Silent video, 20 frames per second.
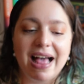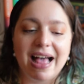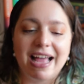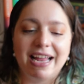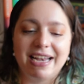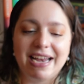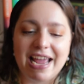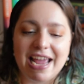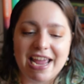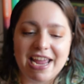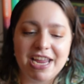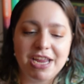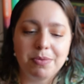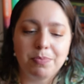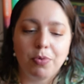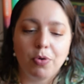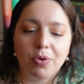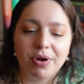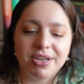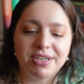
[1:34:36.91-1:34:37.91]
An
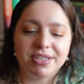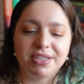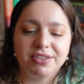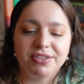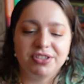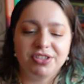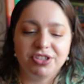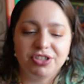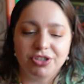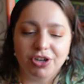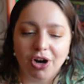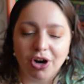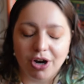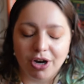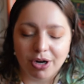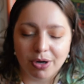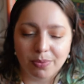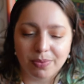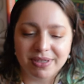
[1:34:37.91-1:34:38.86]
eight-pointed star